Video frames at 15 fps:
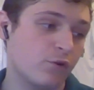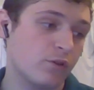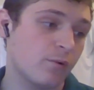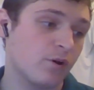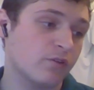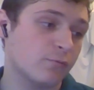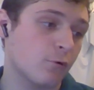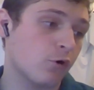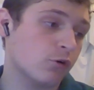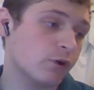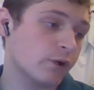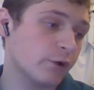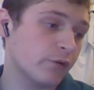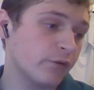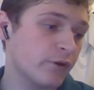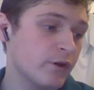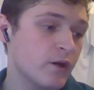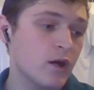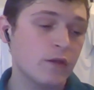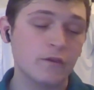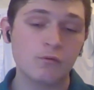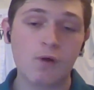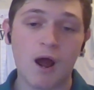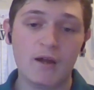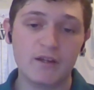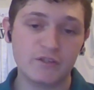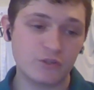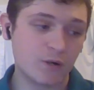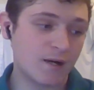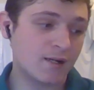the Baltimore Orioles, the
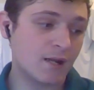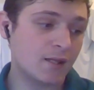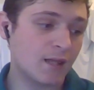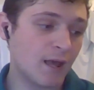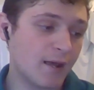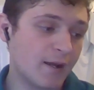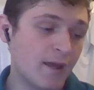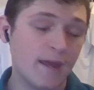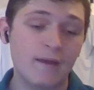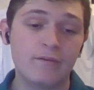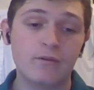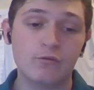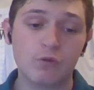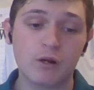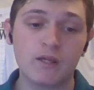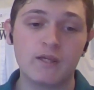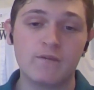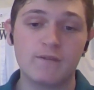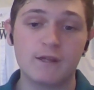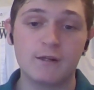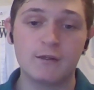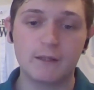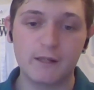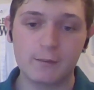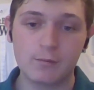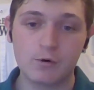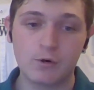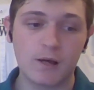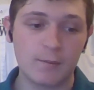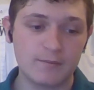Rockies trade deadline, and the Rookie of the Year
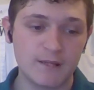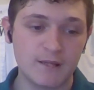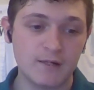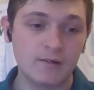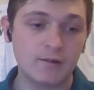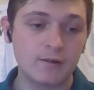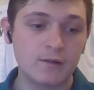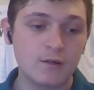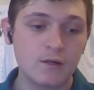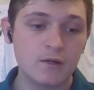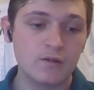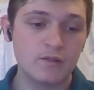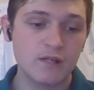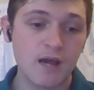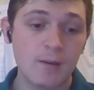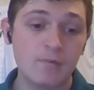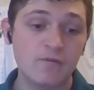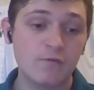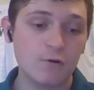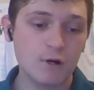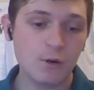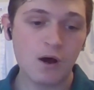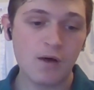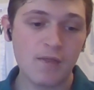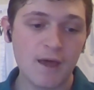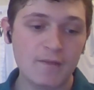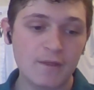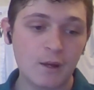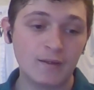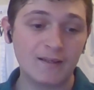leaderboard updated. So yeah, before we do all
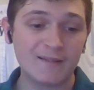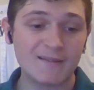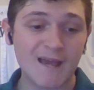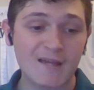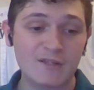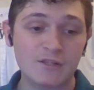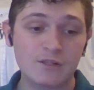that, though, I'd like to ask you to